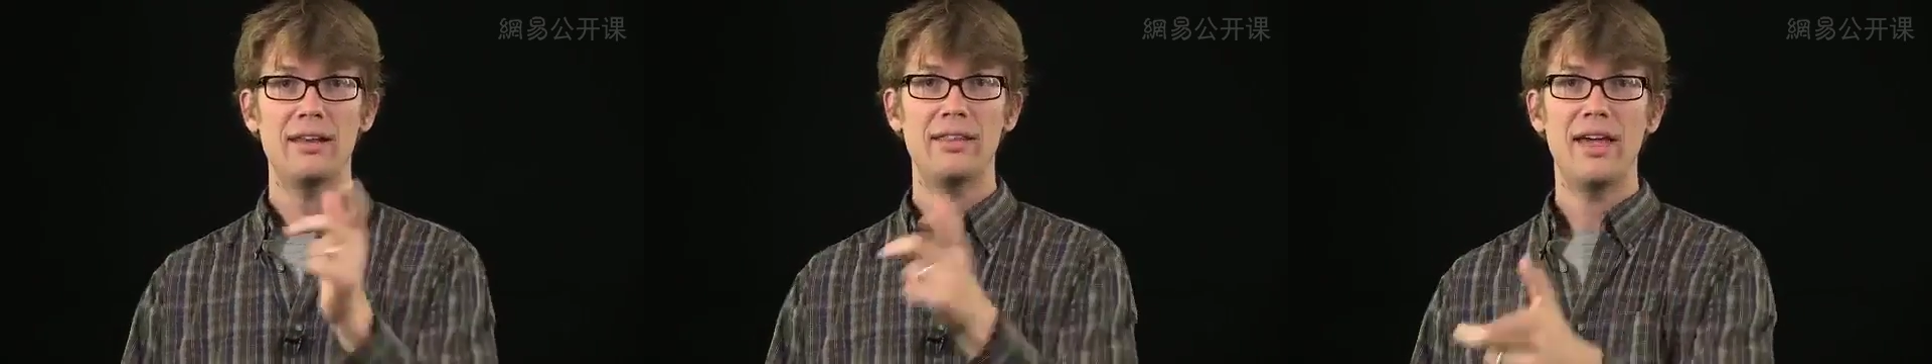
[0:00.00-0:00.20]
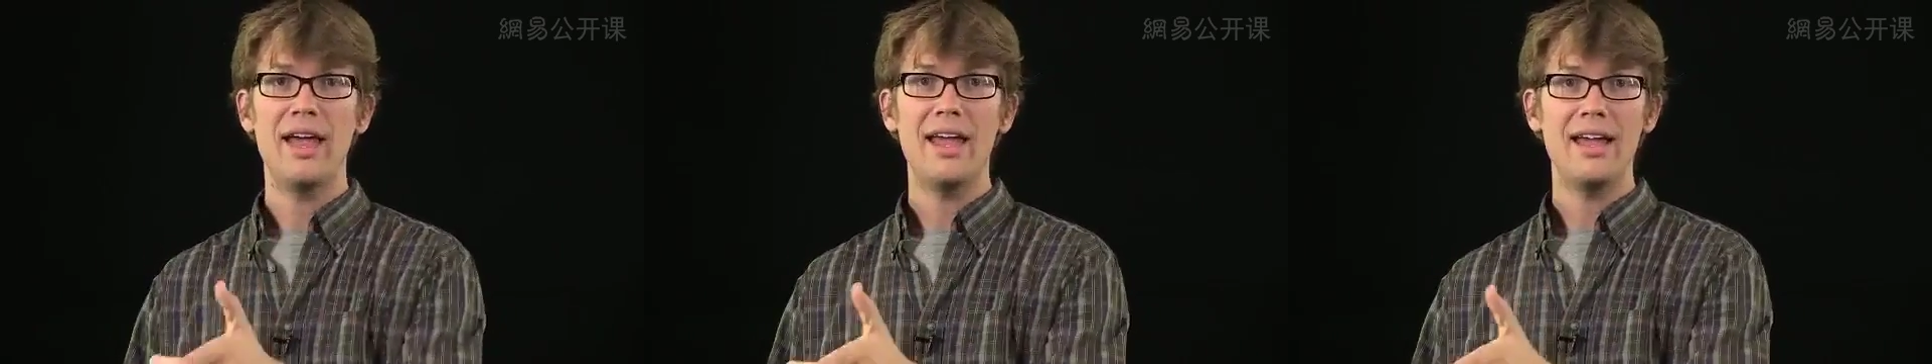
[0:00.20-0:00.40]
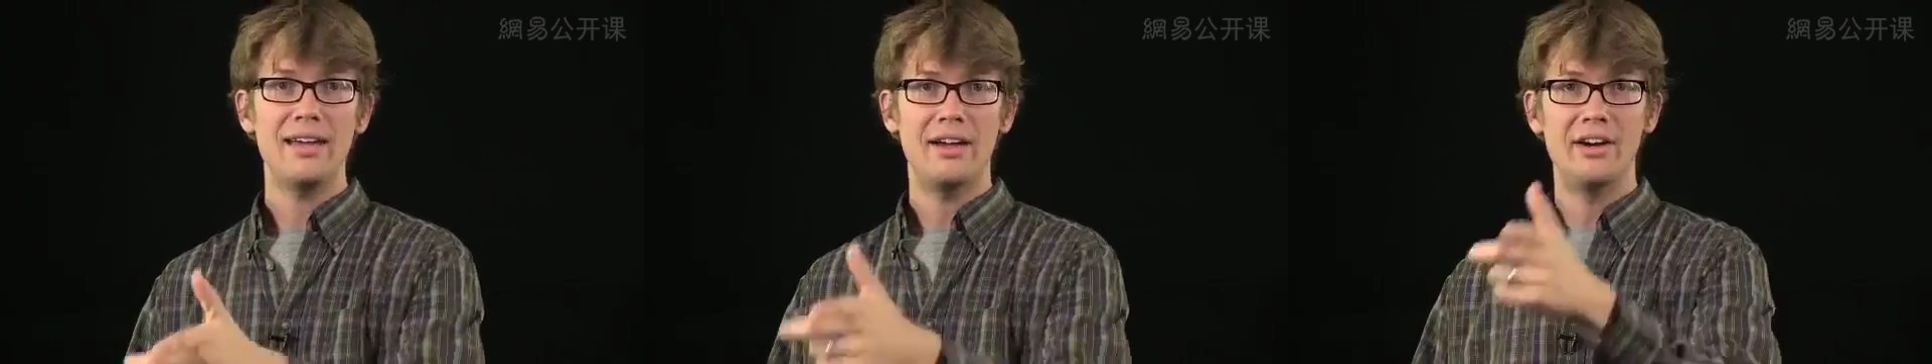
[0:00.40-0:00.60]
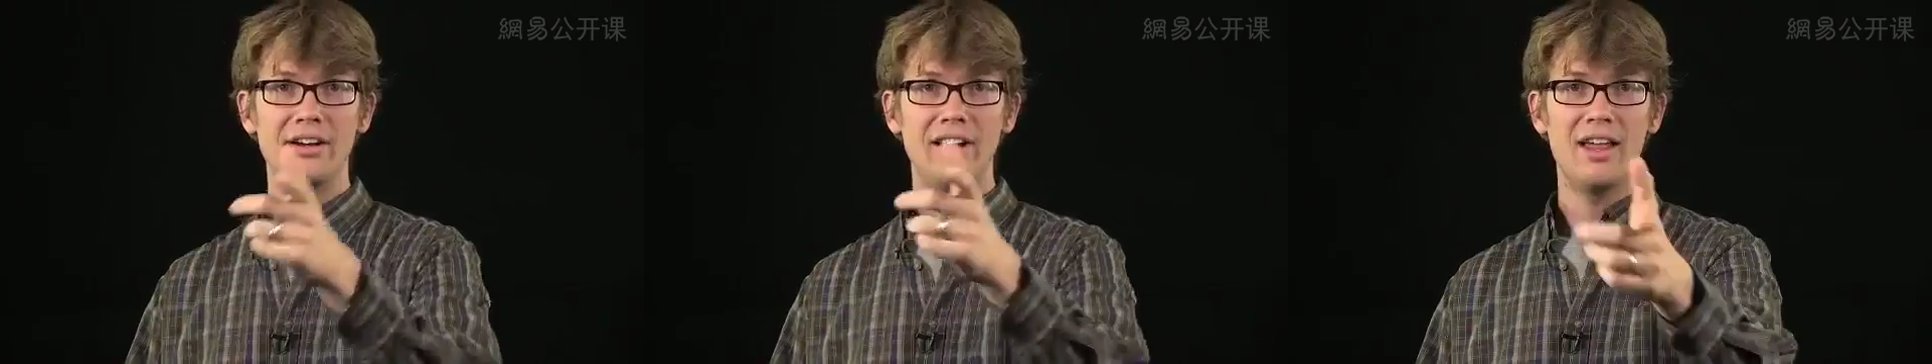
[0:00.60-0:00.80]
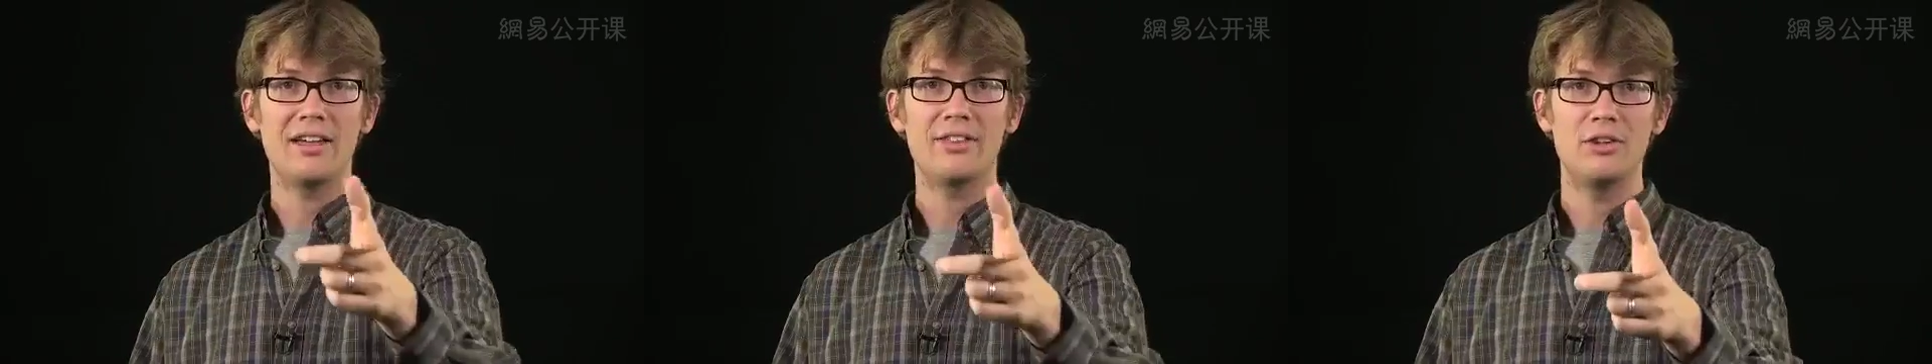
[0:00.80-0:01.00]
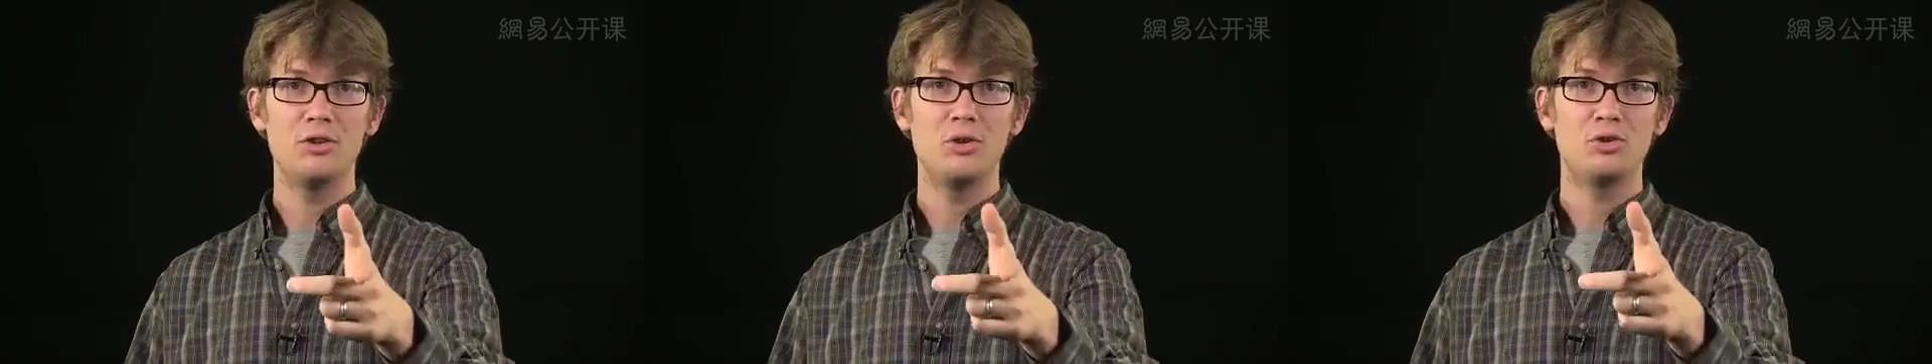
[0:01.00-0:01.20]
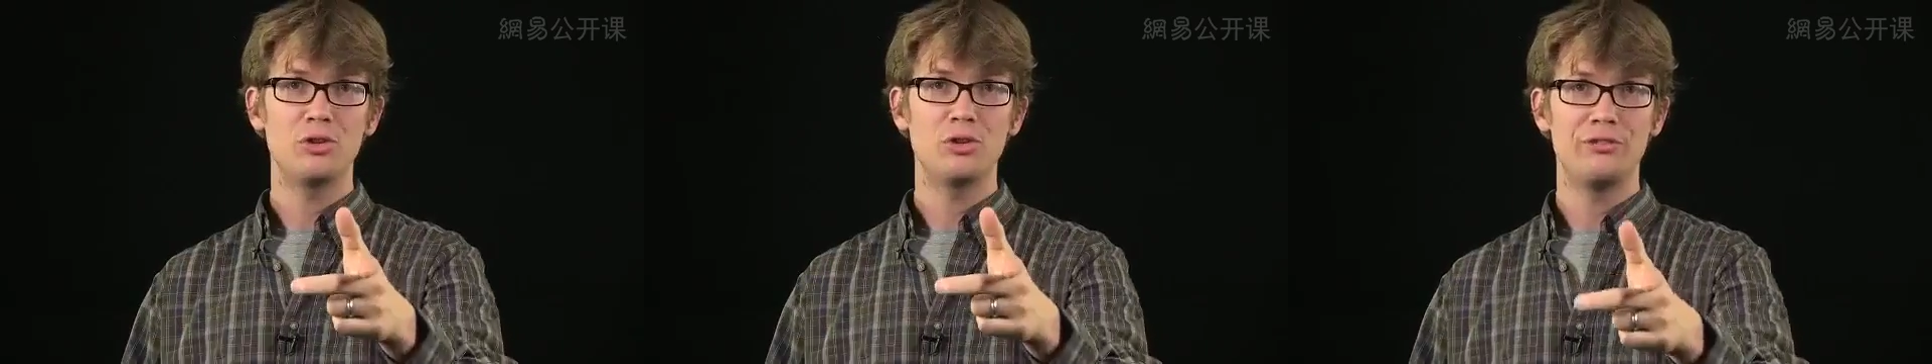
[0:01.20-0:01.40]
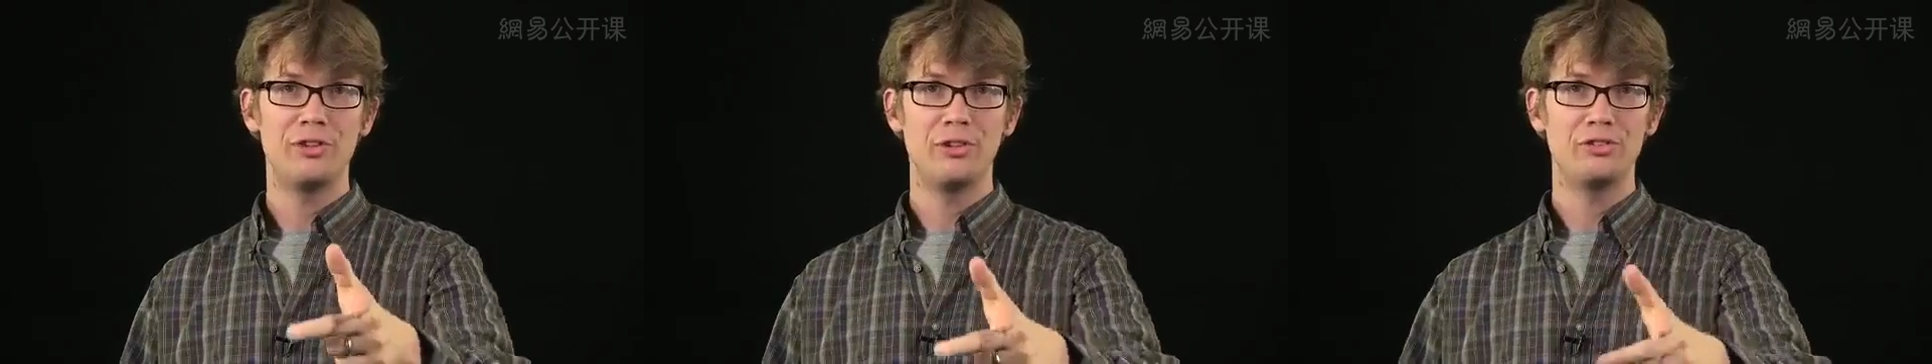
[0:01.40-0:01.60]
And they, unlike the
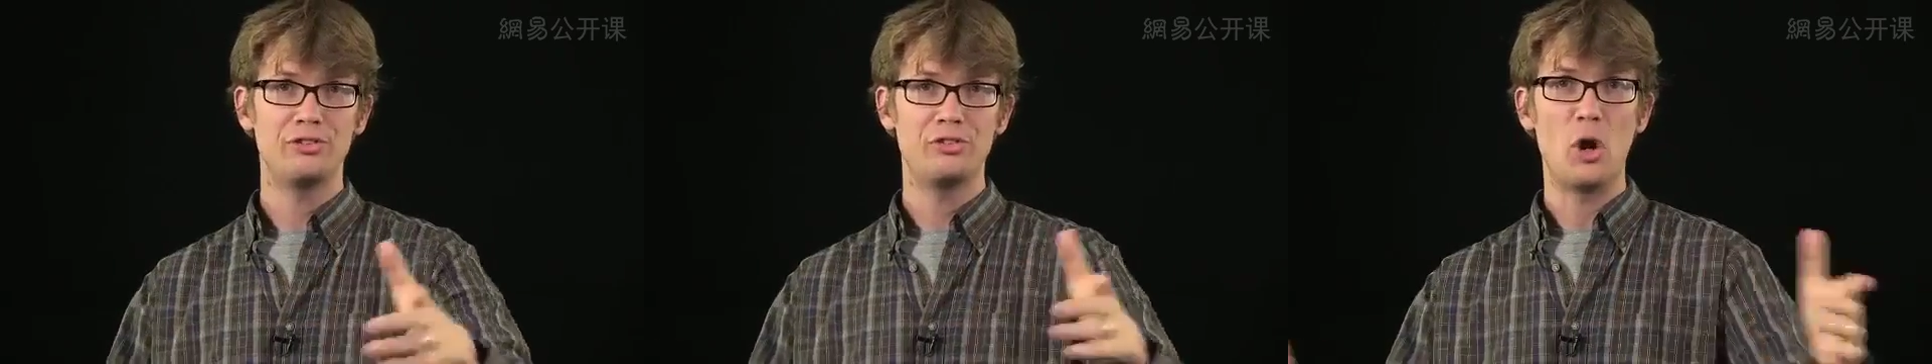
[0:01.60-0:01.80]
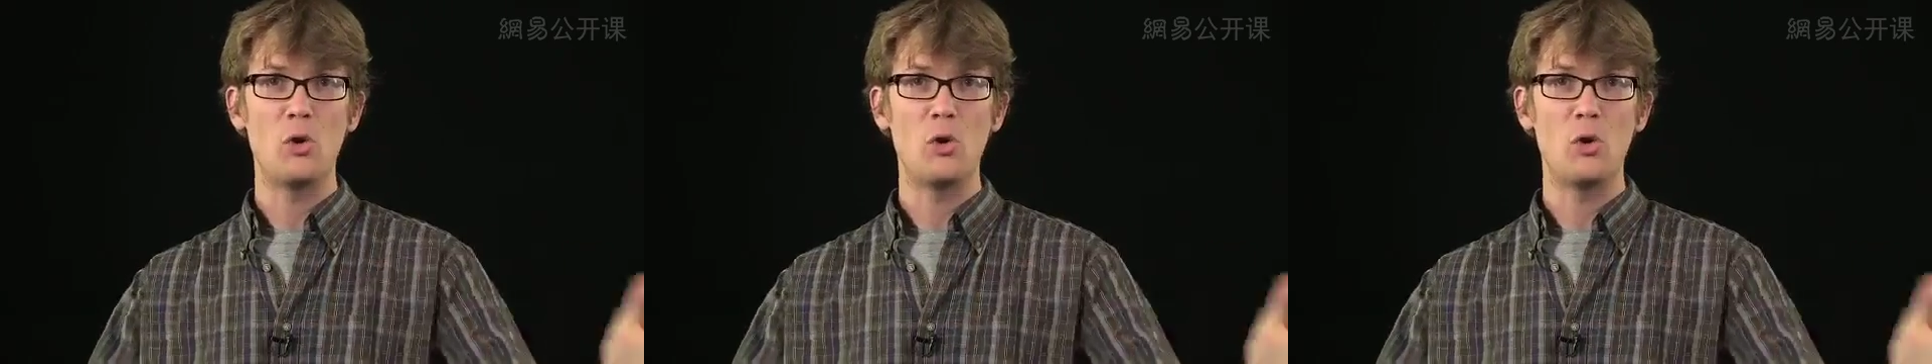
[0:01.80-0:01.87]
neutrophils,